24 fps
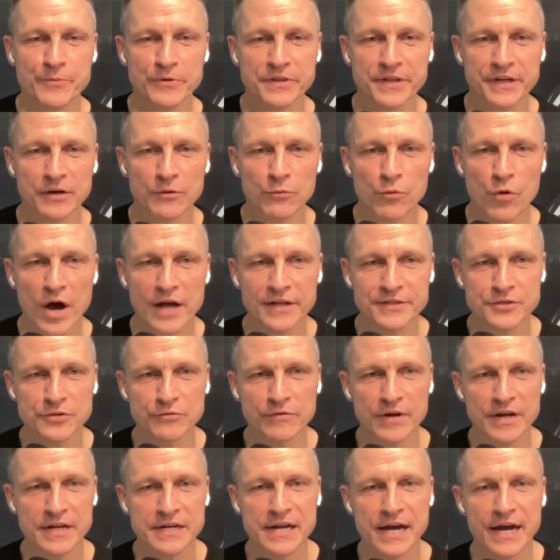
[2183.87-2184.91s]
that are watching
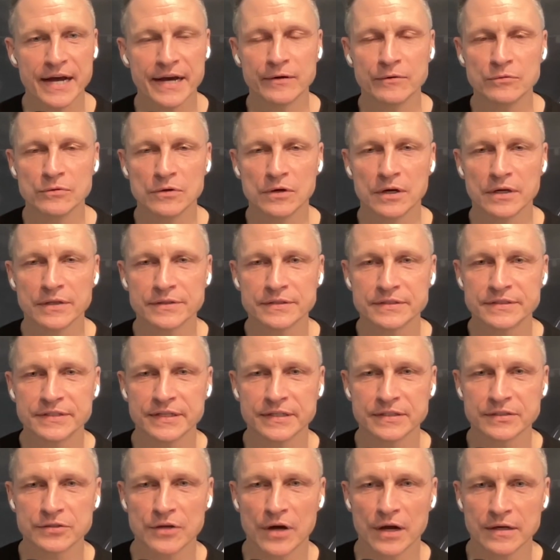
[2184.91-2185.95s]
right now on the
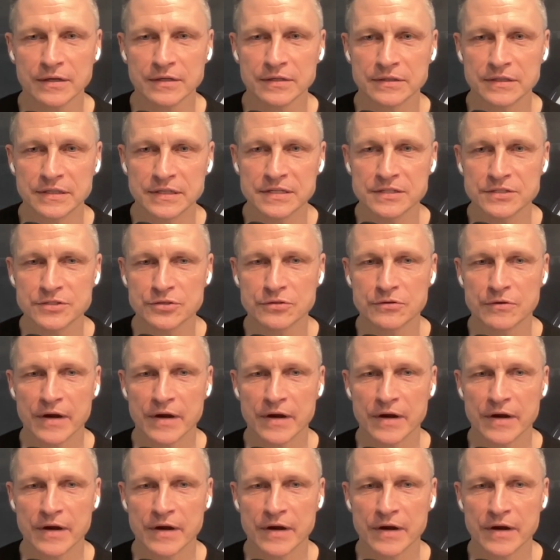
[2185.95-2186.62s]
TikTok and the Instagram.